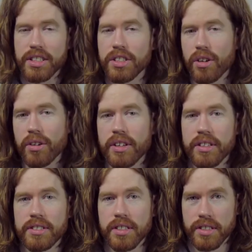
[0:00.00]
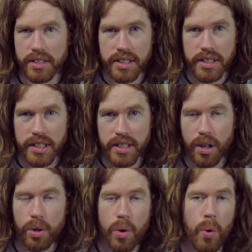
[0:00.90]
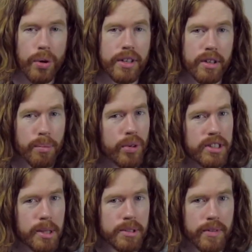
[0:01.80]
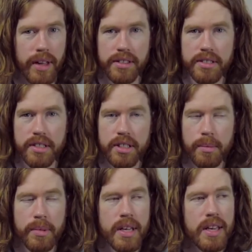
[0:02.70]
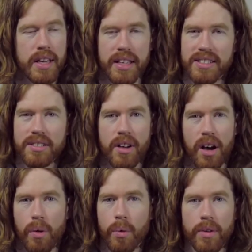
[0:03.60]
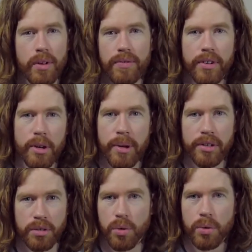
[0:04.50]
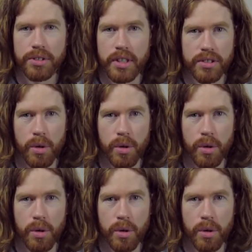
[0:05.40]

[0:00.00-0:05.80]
Teaching our kids to succeed according to the precepts of that system is not one of our fundamental goals as